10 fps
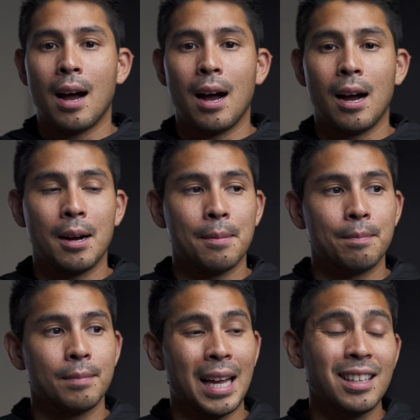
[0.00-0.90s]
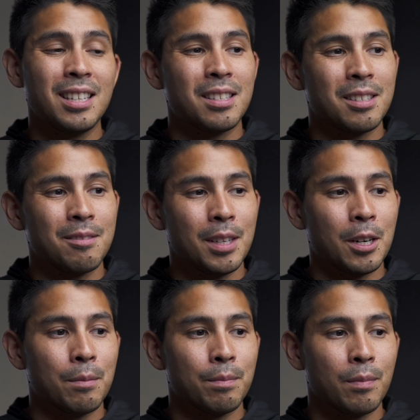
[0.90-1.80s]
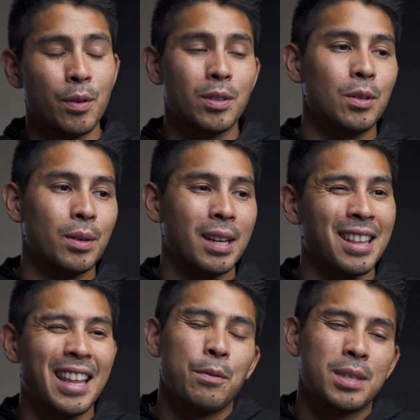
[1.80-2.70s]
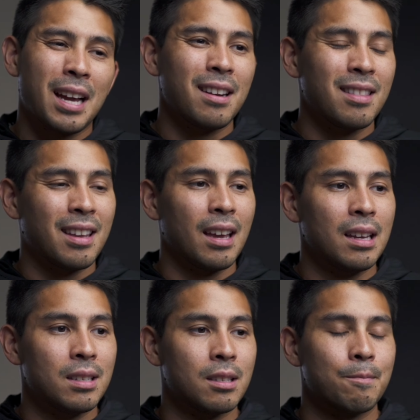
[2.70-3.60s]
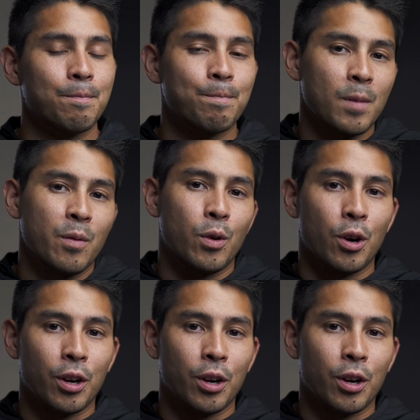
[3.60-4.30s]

Um, at least, you know, if we were to do it again, that was kind of the case for our